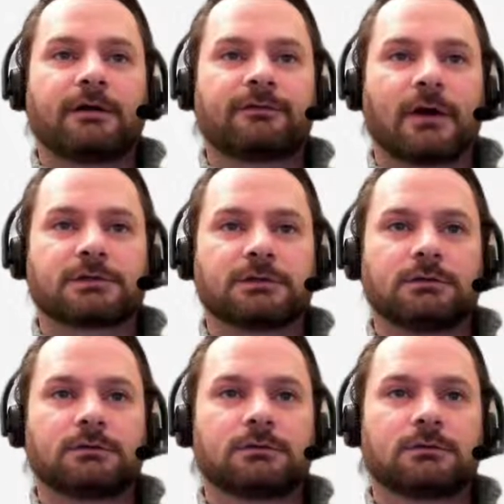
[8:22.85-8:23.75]
function
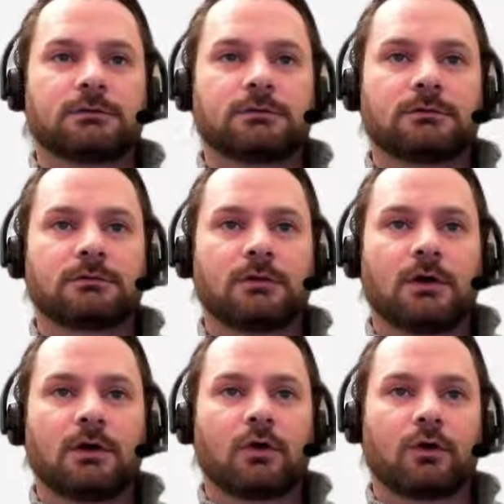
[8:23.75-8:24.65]

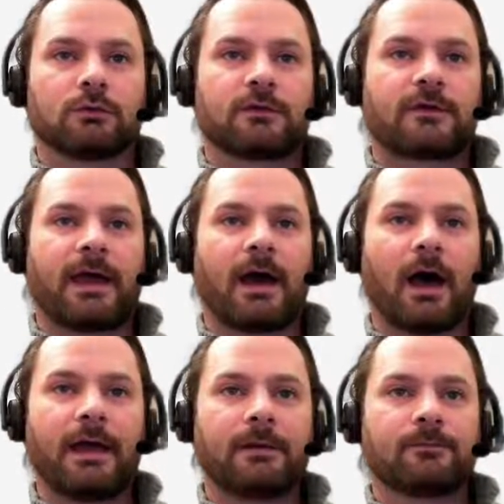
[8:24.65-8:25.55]
called say hi.